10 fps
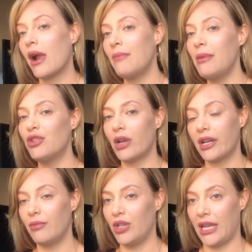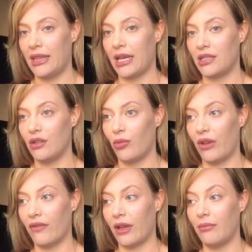And maybe try to communicate that to your
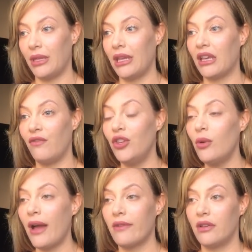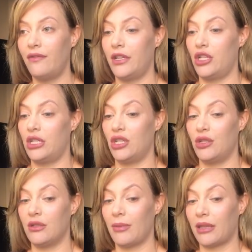boyfriend. Be like, if you have unfinished
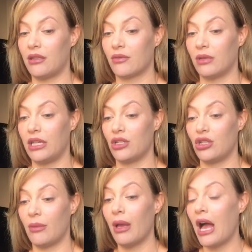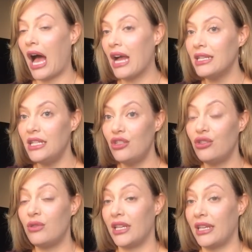issues about this relationship, I need
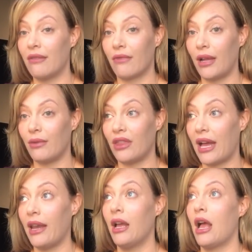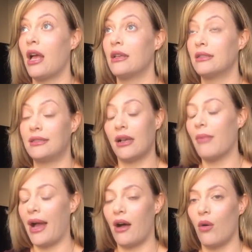you to get right with that
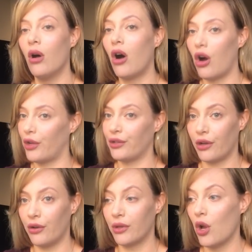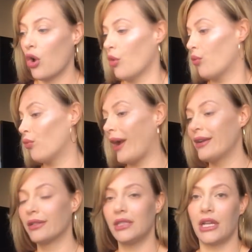somehow on your own.
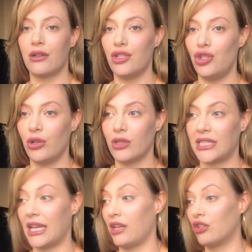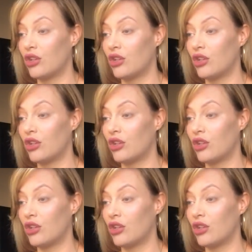Write her a letter that you don't send.